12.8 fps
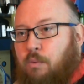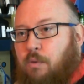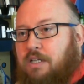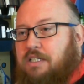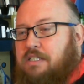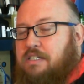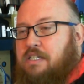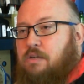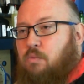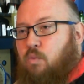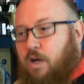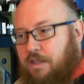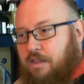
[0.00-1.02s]
to see
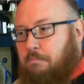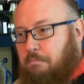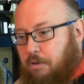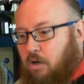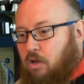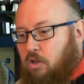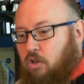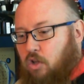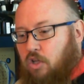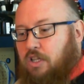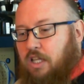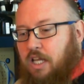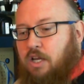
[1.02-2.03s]
what the ball looked
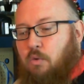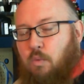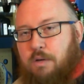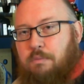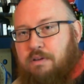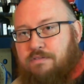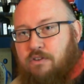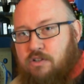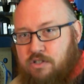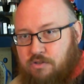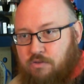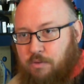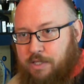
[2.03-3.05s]
like when we first
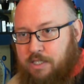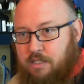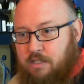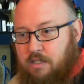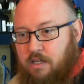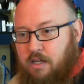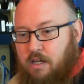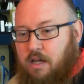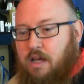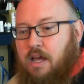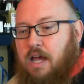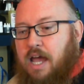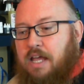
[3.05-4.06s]
threw it,
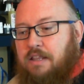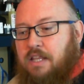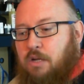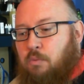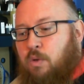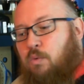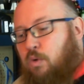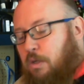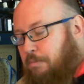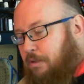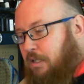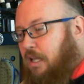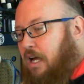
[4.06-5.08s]
and then we would
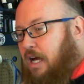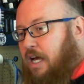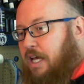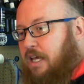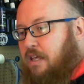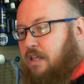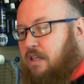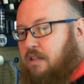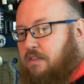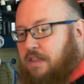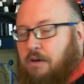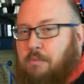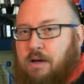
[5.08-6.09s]
apply
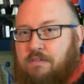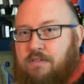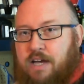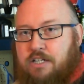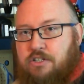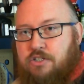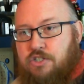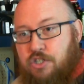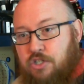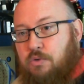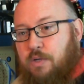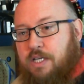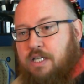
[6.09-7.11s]
that wow factor to
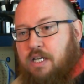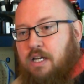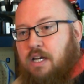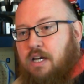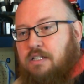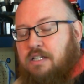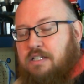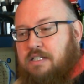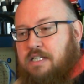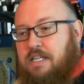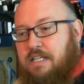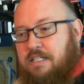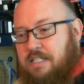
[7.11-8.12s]
it to see
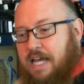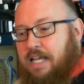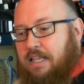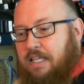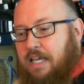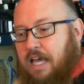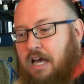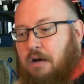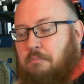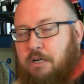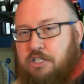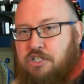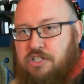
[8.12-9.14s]
exactly how
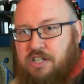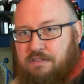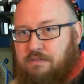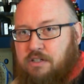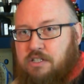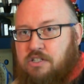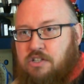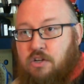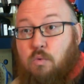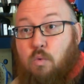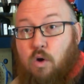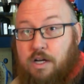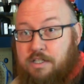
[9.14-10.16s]
much difference there
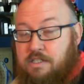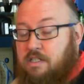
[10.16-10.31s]
was.